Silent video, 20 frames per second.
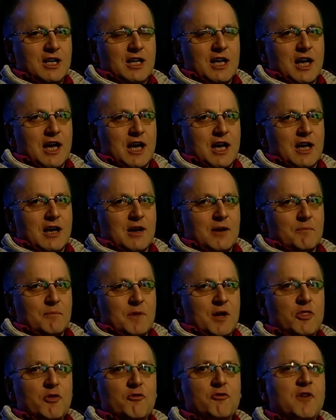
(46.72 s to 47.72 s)

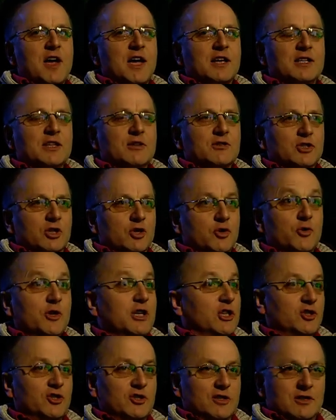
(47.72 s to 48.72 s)
And the fact he's a
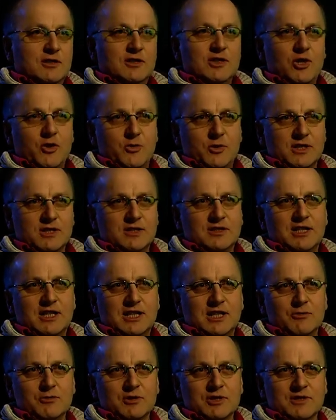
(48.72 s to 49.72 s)
creature, you know,
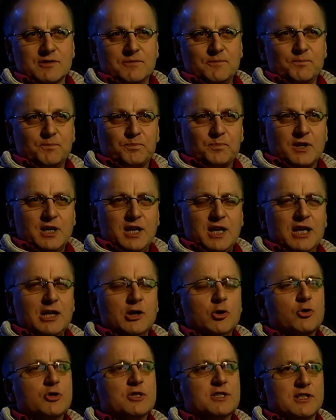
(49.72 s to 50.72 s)
he
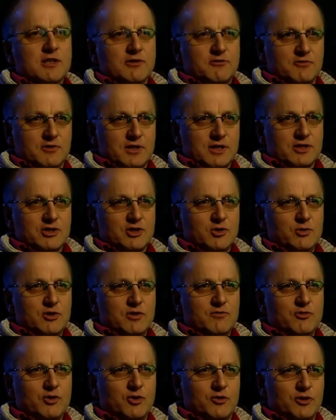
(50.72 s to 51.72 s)
looks different. So
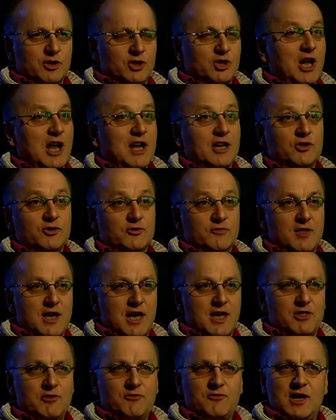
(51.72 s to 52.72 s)
you've got the challenge of
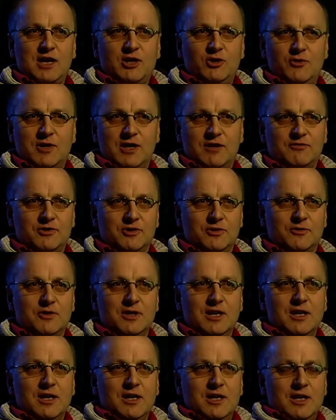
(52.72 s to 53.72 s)
that. The fact you have to
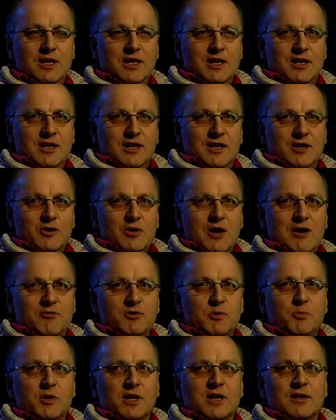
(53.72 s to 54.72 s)

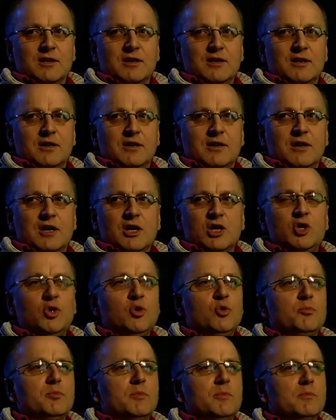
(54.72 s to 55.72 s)
bring a
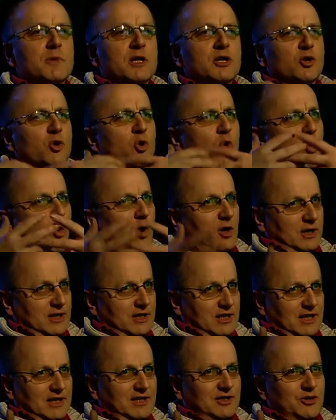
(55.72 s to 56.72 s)
human
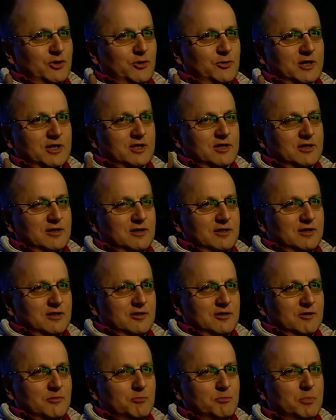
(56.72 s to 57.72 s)
quality to it,
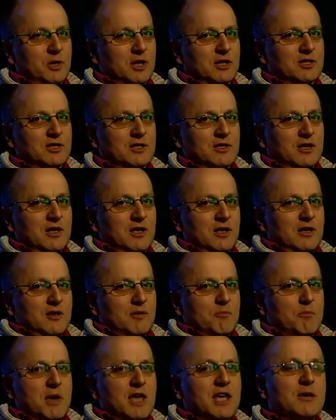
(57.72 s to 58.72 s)
but
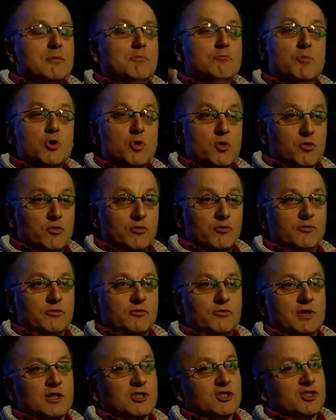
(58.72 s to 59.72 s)
make him move and